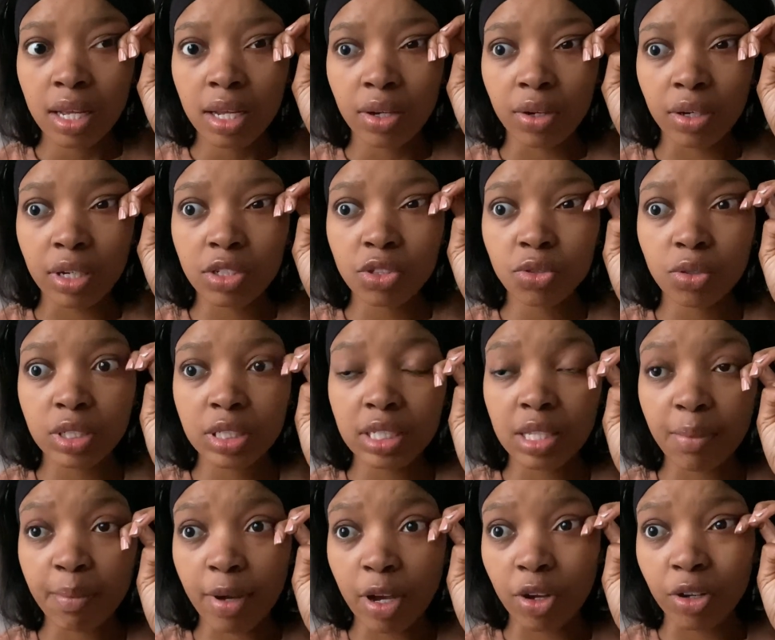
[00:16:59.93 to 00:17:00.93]
Gonna switch
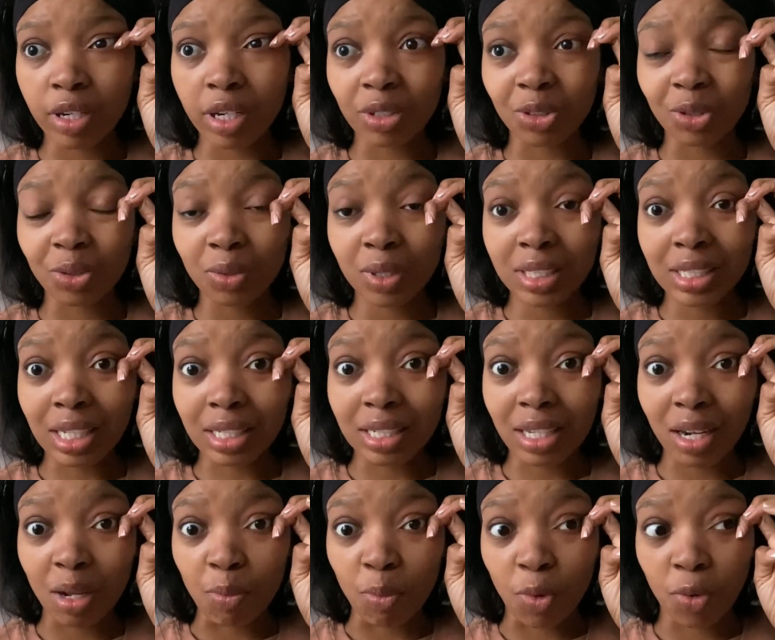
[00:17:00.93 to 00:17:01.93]
them out. I'll do it
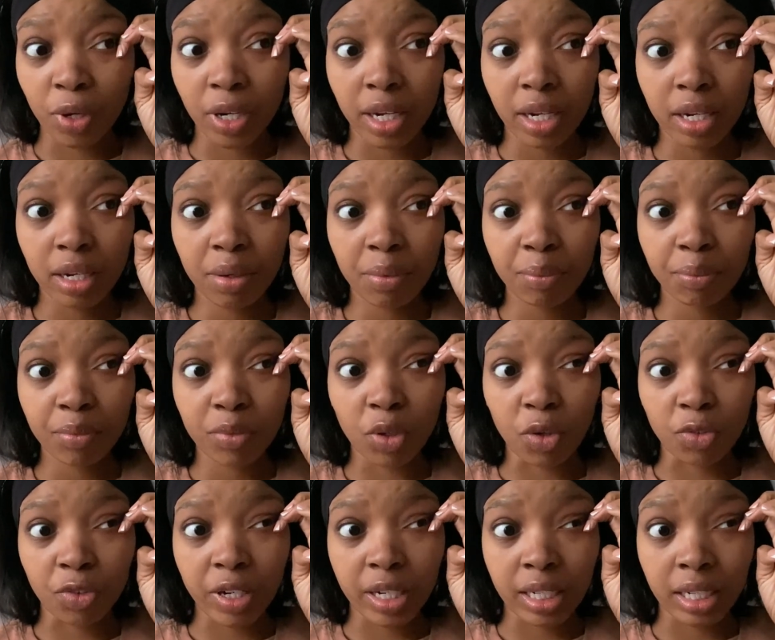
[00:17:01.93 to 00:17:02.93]
Saturday morning
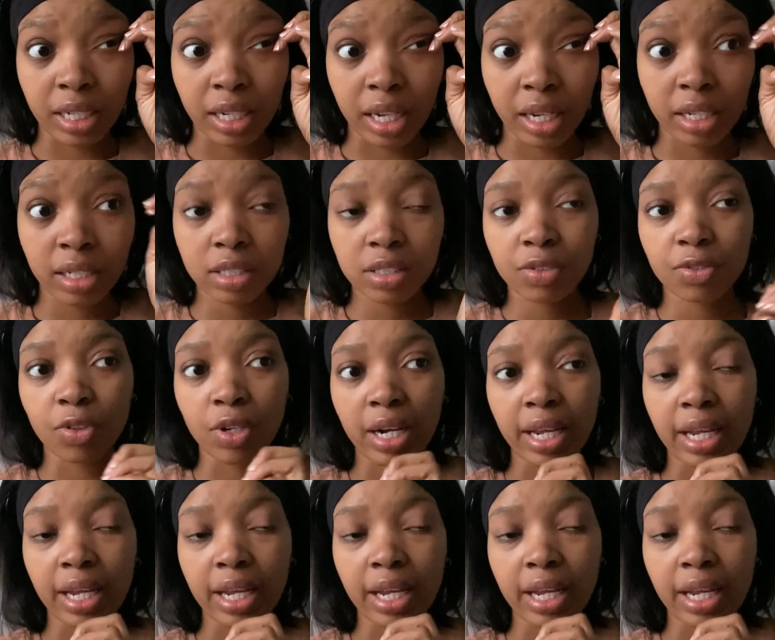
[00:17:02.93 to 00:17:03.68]
or Friday night for